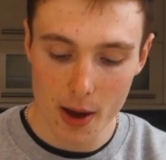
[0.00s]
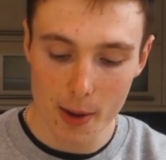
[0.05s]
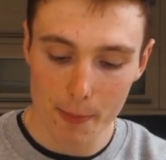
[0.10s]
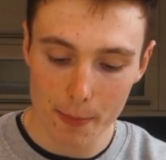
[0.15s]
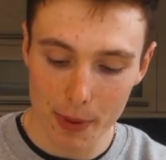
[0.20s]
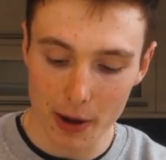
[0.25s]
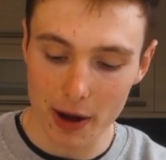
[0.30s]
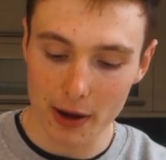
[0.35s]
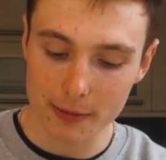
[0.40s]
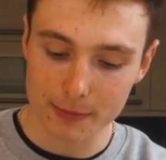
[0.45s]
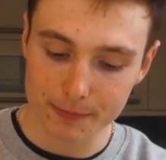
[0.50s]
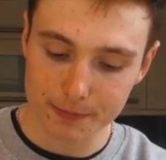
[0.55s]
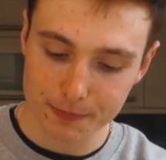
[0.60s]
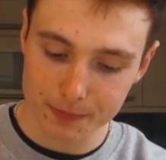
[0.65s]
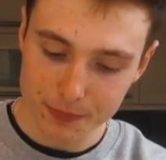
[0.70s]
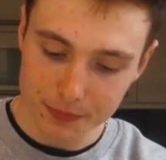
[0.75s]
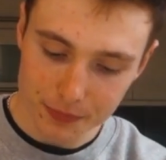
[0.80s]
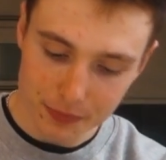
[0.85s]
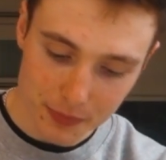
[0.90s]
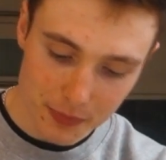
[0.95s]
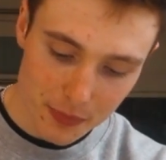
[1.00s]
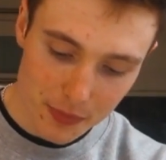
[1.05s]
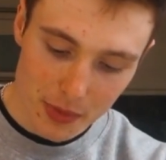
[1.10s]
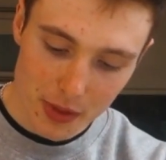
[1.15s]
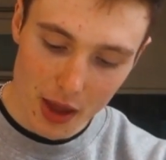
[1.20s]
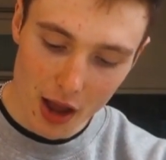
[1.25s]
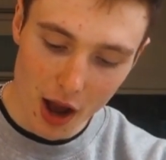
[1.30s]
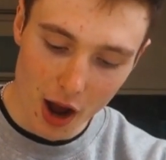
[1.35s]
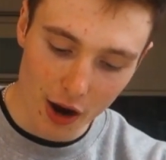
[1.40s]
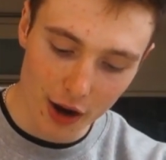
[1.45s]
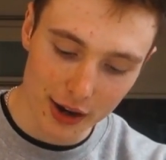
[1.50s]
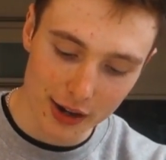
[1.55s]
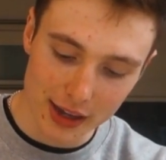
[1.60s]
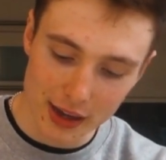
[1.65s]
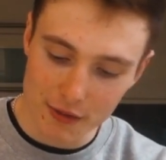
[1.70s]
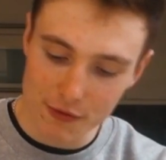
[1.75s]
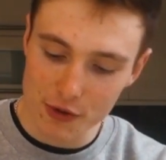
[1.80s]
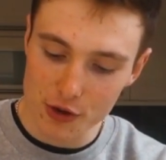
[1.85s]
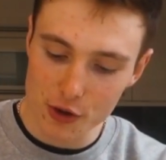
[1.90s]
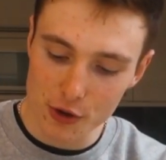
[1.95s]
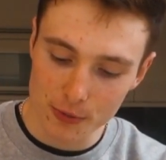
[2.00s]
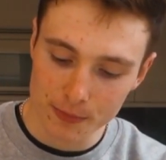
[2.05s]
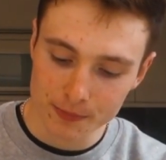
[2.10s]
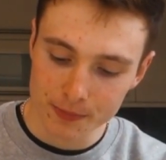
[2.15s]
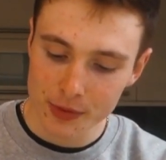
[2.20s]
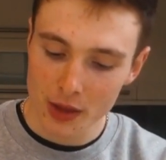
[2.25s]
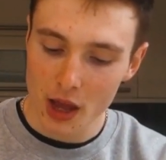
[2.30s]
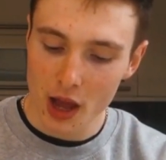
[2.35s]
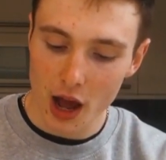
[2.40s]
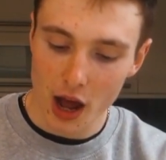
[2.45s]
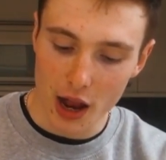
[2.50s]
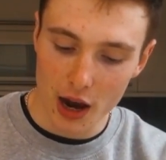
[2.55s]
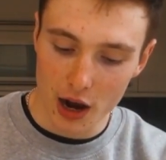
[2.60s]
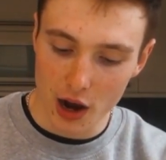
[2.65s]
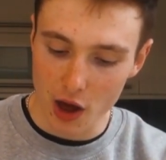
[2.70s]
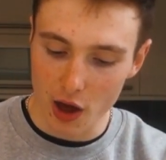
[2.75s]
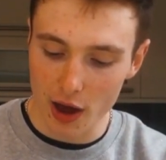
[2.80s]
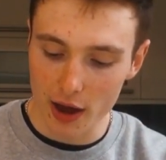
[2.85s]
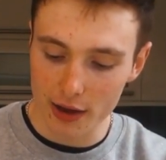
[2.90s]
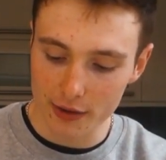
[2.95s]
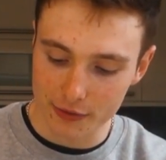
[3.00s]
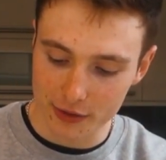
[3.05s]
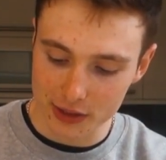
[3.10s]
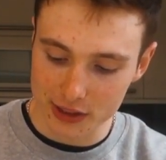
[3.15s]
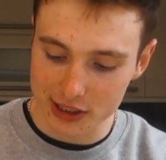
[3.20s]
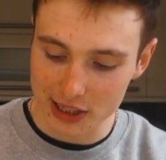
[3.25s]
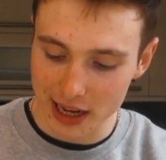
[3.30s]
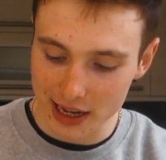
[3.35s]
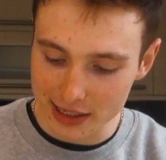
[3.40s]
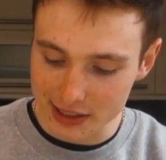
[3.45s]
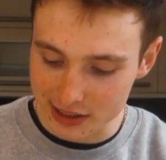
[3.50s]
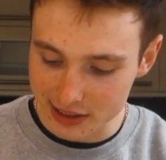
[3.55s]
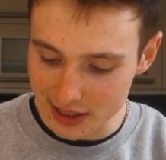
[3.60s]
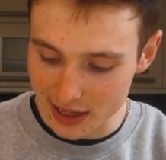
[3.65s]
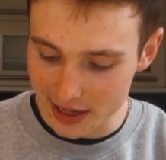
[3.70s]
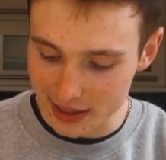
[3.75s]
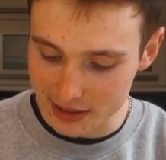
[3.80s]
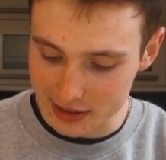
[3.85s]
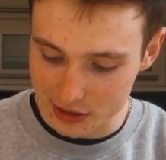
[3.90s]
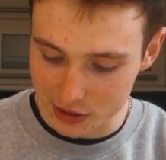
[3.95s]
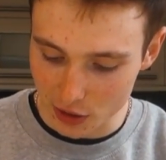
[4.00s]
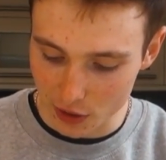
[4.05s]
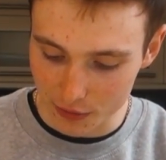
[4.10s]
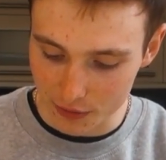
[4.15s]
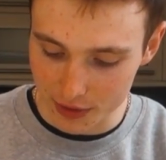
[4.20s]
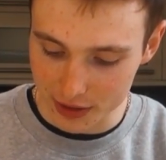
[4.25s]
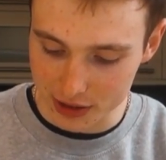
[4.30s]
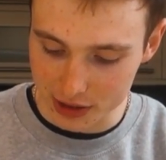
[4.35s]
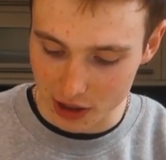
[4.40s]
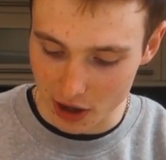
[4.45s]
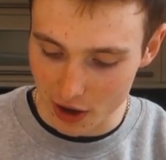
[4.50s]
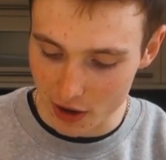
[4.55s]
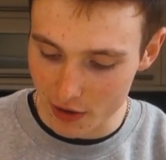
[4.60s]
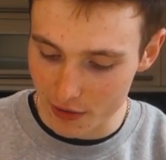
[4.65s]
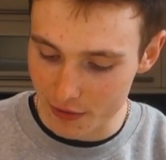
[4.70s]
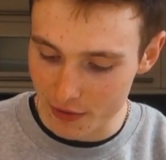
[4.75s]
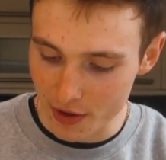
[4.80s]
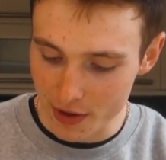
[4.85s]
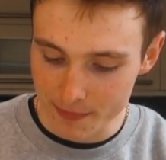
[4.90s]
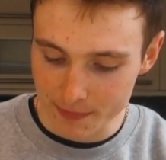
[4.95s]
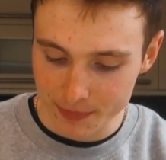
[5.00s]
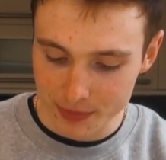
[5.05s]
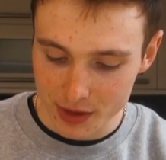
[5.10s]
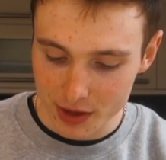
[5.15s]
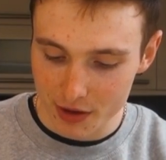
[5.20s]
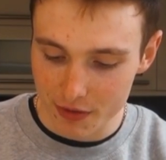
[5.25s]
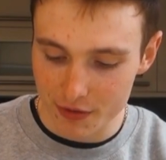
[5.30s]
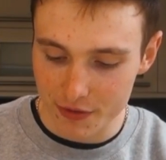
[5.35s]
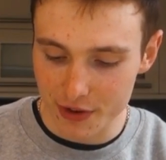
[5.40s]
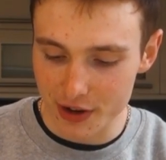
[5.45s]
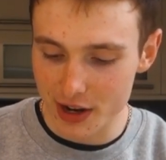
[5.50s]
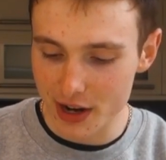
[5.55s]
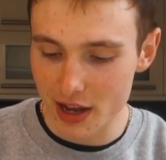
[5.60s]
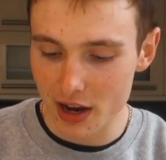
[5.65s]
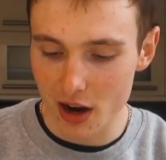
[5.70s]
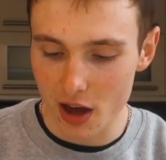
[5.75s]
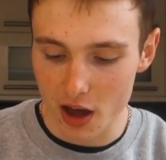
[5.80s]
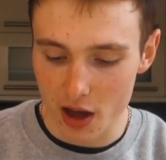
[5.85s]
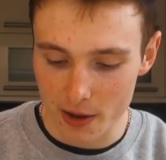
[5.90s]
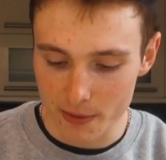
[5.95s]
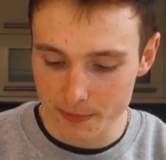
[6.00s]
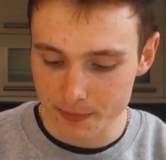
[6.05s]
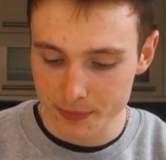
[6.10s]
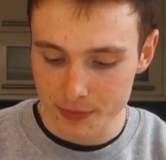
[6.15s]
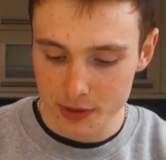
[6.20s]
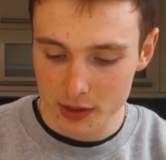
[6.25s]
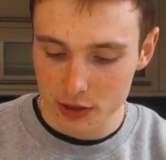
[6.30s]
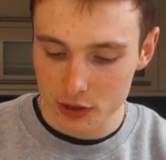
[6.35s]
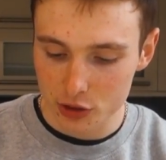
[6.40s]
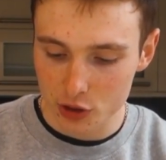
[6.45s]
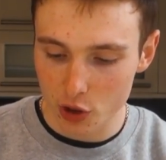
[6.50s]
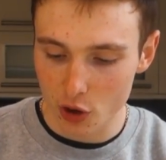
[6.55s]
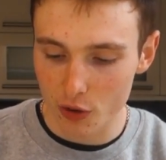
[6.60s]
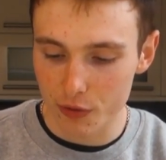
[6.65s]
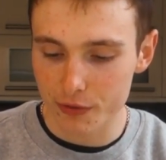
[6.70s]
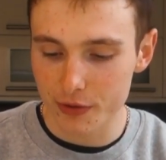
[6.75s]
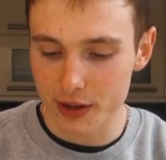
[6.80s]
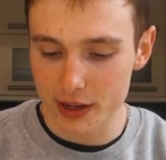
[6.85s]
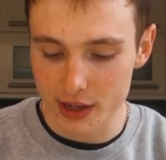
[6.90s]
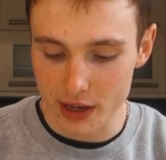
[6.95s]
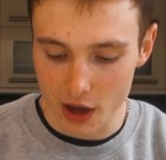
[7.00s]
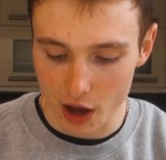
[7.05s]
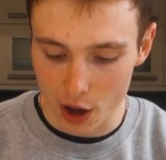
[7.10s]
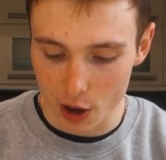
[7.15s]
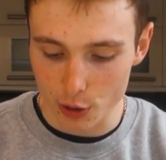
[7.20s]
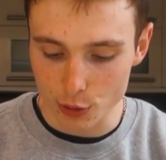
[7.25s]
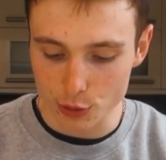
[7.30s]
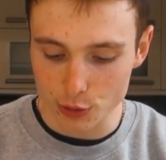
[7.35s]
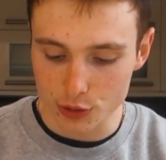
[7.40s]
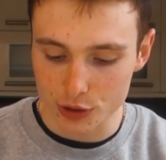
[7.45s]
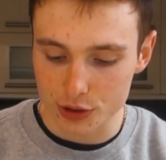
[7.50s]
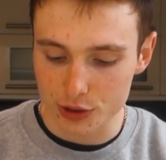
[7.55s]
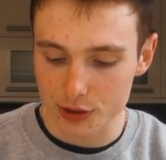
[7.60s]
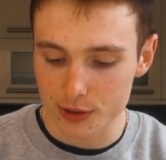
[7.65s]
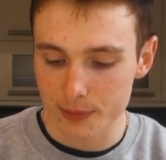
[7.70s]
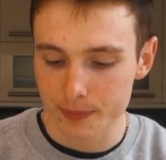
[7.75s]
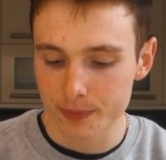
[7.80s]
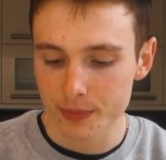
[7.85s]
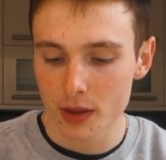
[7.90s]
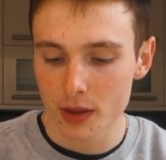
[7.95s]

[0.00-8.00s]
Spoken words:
But I'm going to give you a live taste test of this kind of vanilla toffee oats.